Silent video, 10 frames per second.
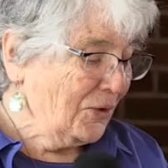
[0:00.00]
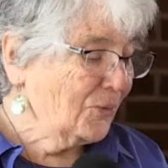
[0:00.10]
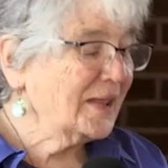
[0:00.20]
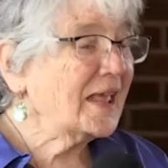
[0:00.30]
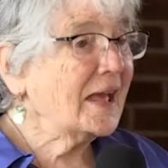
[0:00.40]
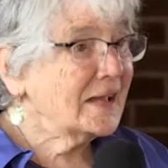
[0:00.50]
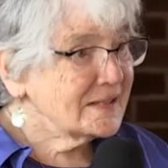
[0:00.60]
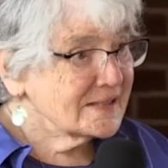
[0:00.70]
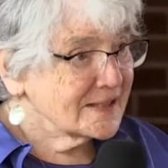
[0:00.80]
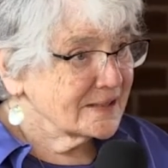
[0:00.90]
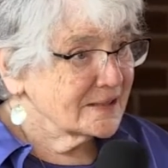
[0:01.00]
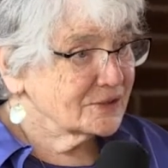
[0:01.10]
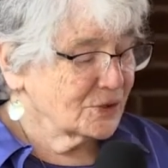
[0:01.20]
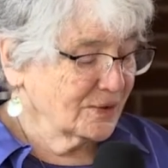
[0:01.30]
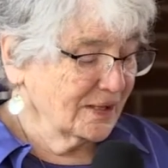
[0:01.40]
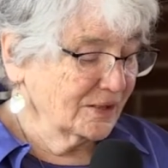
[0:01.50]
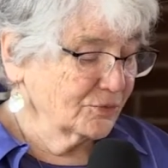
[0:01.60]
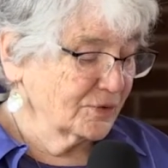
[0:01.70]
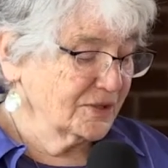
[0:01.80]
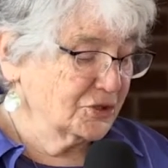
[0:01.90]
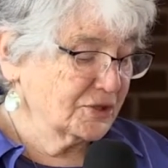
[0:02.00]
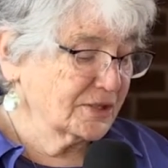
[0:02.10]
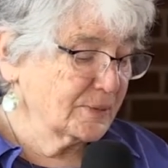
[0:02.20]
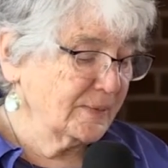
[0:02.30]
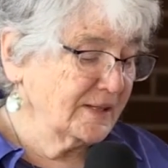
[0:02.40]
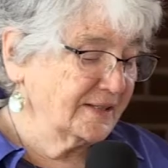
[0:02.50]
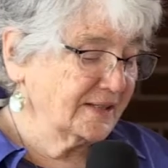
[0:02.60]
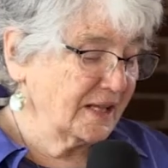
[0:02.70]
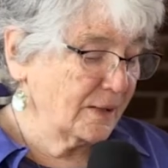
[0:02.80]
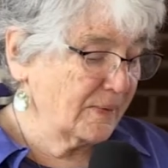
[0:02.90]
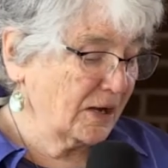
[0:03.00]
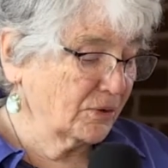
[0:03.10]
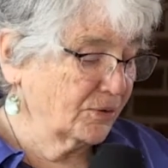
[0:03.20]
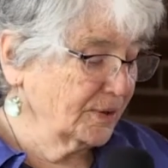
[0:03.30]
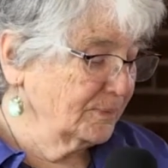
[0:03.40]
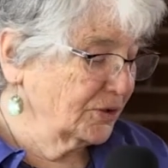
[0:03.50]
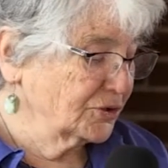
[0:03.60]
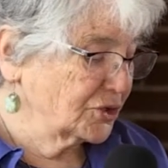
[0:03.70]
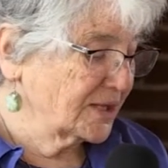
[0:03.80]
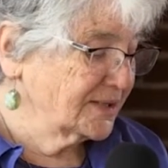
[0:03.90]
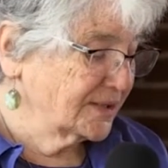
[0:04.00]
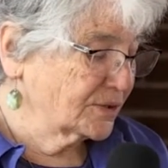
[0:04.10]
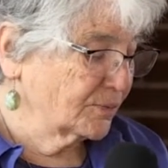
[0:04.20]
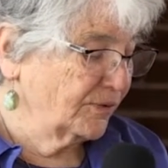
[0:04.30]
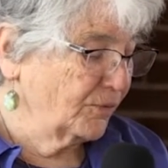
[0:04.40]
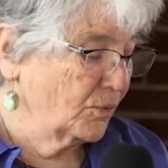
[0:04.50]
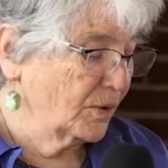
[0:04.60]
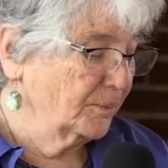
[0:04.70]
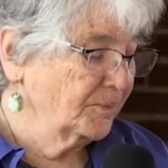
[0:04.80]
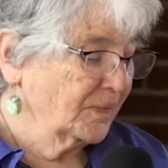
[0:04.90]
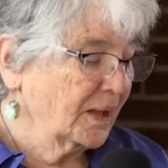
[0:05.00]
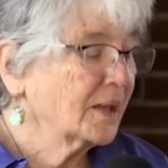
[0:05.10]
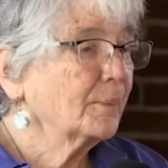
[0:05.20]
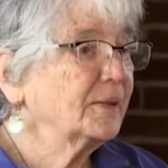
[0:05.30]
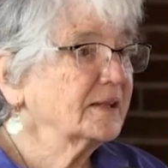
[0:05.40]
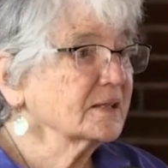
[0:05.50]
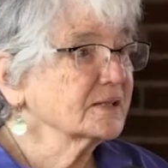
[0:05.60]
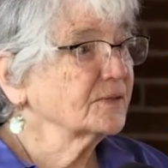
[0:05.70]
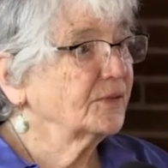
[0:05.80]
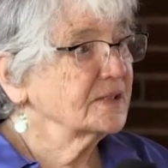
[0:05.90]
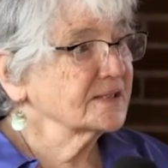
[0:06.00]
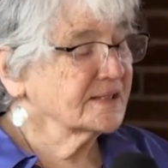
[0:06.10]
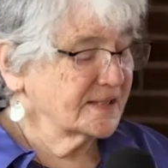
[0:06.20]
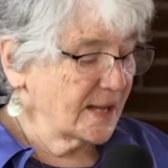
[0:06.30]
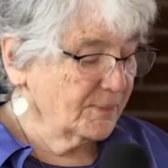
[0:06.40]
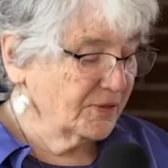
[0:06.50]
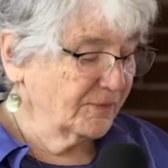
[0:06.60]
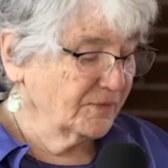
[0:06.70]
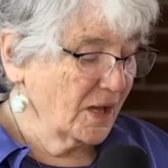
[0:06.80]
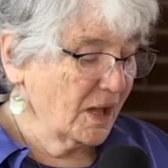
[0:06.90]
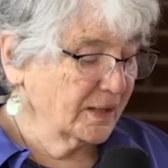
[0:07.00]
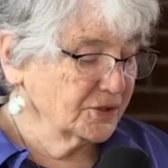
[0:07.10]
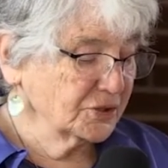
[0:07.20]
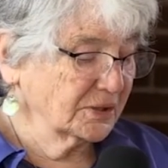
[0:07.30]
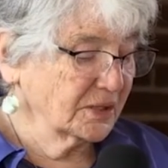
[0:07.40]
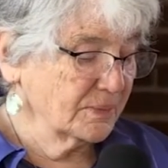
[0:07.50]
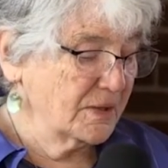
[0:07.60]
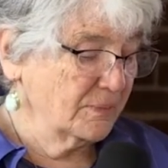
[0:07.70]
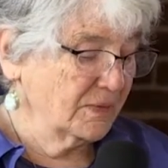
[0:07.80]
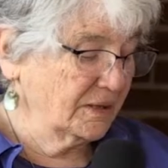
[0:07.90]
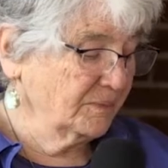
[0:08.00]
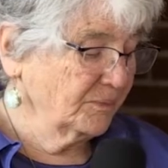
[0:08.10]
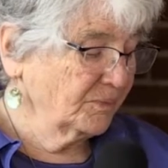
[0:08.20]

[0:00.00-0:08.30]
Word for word: We asked Senator Eldridge to speak today about criminal justice reform because of his depth of knowledge and commitment.